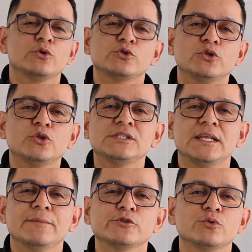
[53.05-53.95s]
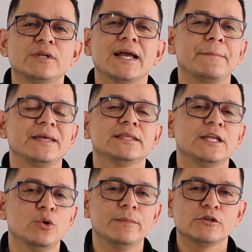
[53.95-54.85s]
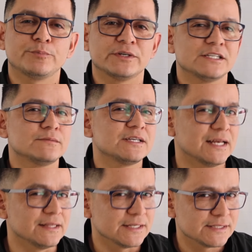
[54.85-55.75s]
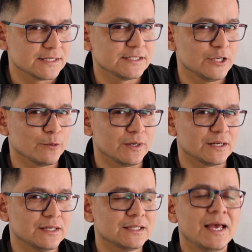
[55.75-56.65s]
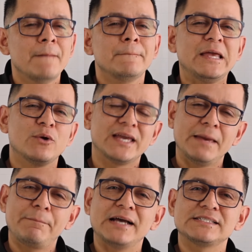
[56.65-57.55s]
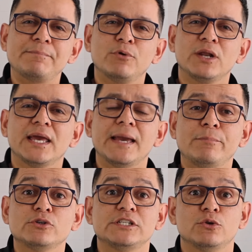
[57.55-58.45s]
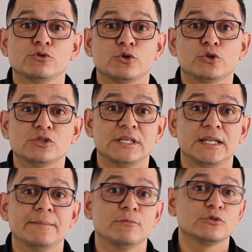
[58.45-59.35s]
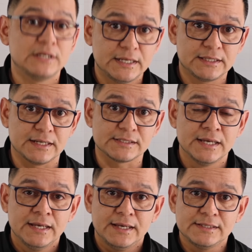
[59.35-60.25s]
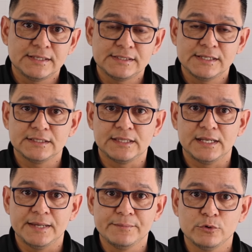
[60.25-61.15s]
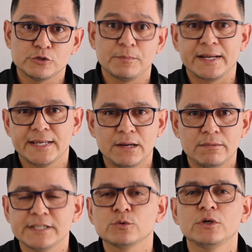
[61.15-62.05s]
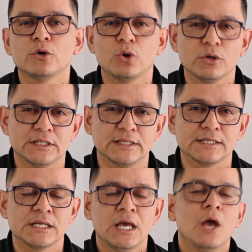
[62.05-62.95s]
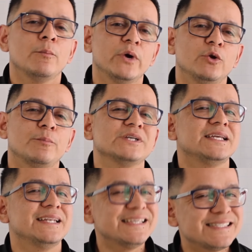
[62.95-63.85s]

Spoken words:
And when we only have numbers, it's pretty simple, right? But what happens, for example, if we have letters? That is, if we have variables or unknowns. Well,